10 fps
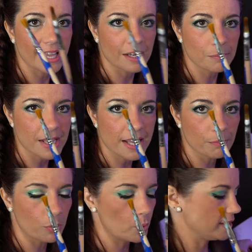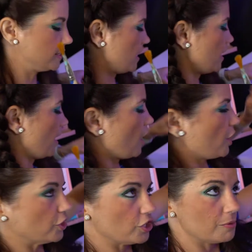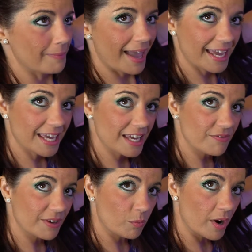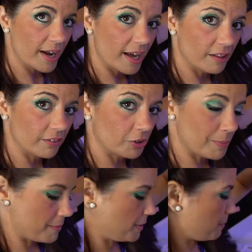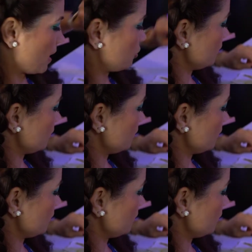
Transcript: and a medium pointy. You may even want a little baby brush